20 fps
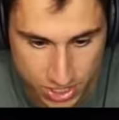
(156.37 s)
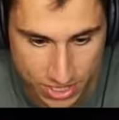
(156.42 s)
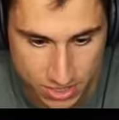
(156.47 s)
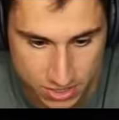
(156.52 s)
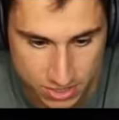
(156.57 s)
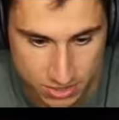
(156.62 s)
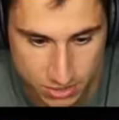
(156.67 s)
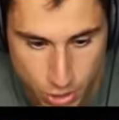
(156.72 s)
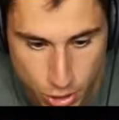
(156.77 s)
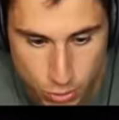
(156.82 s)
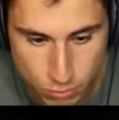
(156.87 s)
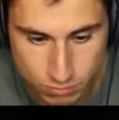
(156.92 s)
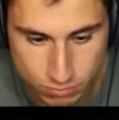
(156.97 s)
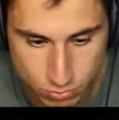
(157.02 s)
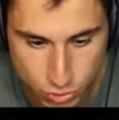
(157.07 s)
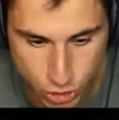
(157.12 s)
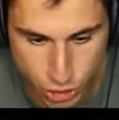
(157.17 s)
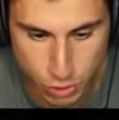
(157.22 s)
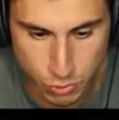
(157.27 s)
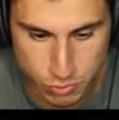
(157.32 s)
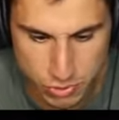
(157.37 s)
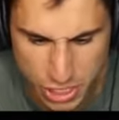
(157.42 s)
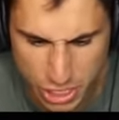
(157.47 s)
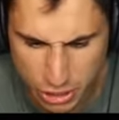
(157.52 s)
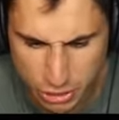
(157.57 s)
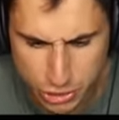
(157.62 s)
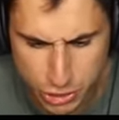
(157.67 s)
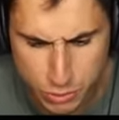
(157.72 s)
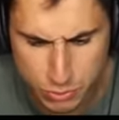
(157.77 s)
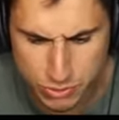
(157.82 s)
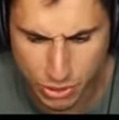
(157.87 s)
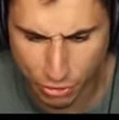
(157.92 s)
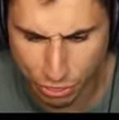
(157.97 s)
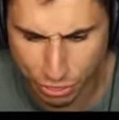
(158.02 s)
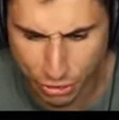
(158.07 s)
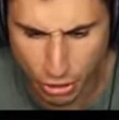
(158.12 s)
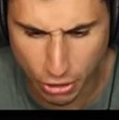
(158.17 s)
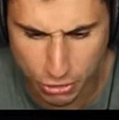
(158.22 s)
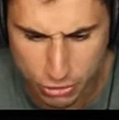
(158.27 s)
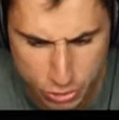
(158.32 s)
It's newt junior, newt the
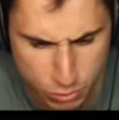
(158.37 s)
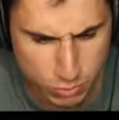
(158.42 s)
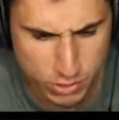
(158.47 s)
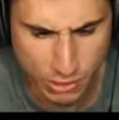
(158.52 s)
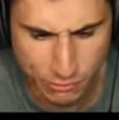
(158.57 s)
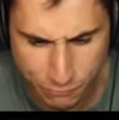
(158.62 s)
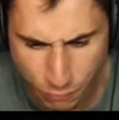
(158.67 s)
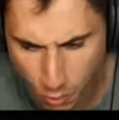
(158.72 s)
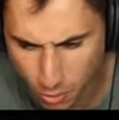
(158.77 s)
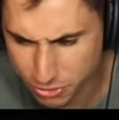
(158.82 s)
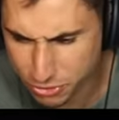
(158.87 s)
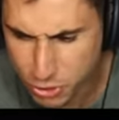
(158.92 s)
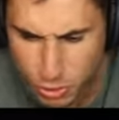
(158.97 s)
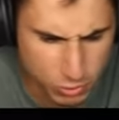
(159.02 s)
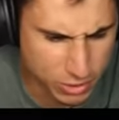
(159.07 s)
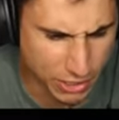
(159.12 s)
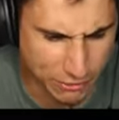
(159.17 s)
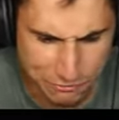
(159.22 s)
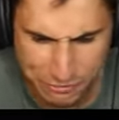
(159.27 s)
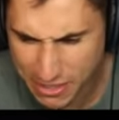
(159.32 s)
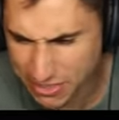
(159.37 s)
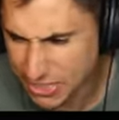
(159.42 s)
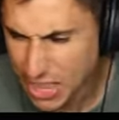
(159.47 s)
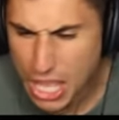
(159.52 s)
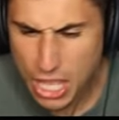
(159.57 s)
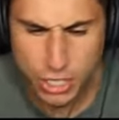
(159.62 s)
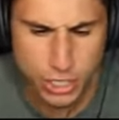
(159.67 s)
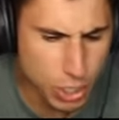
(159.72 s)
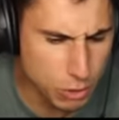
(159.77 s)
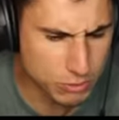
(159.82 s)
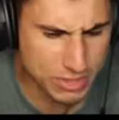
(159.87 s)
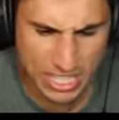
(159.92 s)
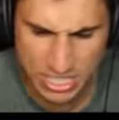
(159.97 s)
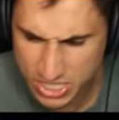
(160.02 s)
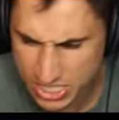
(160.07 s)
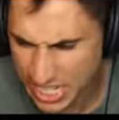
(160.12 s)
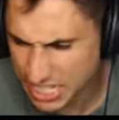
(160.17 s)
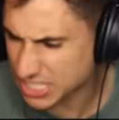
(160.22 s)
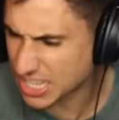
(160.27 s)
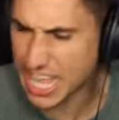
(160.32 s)
third, newt the fourth, newt the fifth, newt the
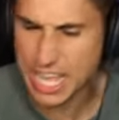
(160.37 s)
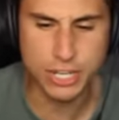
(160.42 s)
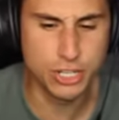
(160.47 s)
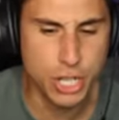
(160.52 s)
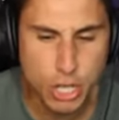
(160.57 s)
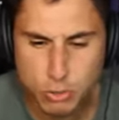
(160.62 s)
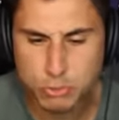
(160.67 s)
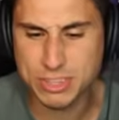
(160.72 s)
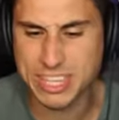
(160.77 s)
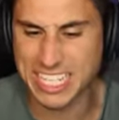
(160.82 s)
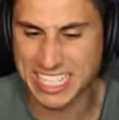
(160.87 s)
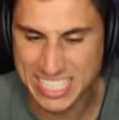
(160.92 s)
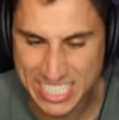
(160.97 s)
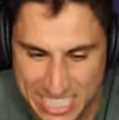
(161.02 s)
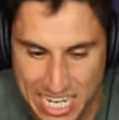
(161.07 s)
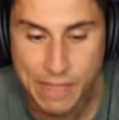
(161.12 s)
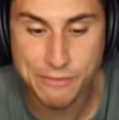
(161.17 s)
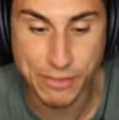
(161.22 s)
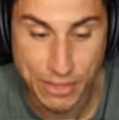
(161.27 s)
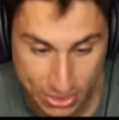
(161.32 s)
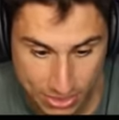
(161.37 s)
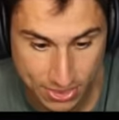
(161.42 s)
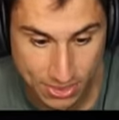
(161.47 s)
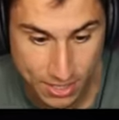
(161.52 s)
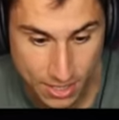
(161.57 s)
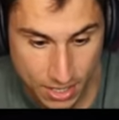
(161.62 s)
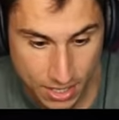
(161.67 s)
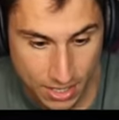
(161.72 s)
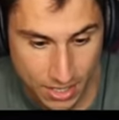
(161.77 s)
sixth, and newt the seventh.